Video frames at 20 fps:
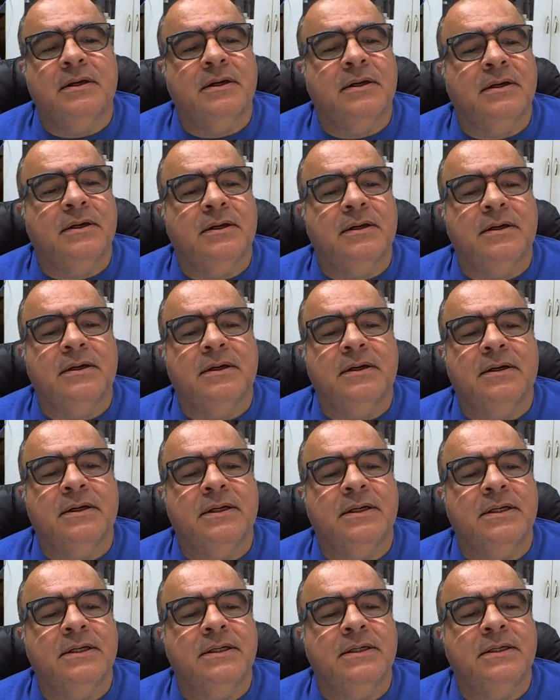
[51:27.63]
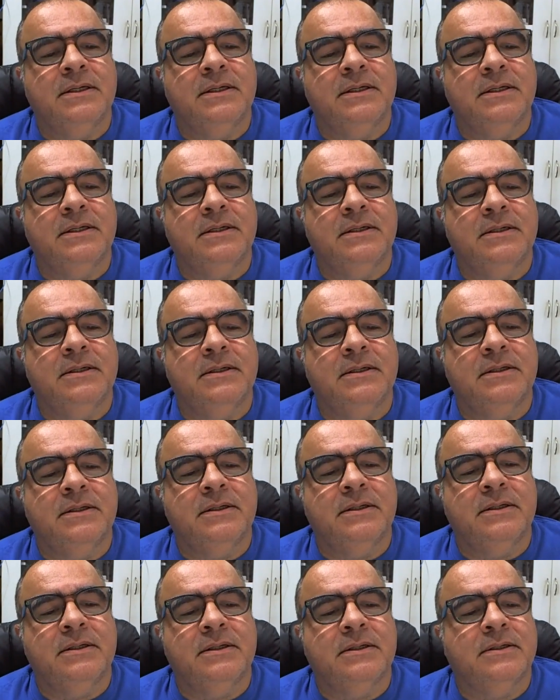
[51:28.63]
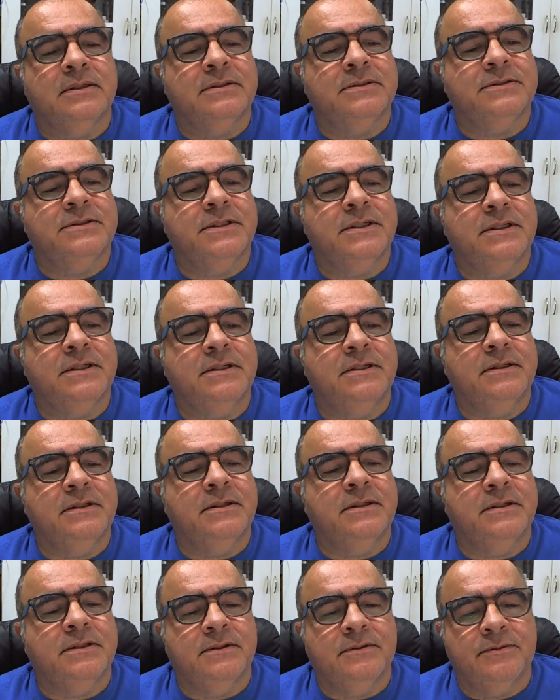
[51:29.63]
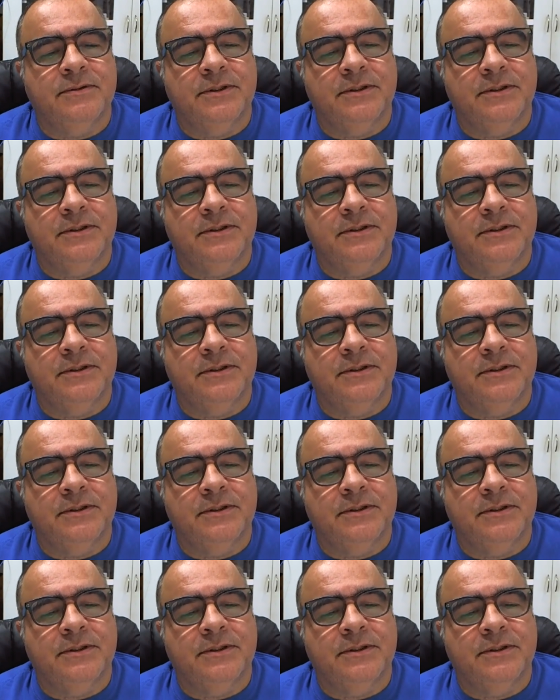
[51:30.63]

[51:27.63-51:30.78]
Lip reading: Hang on a second. Here we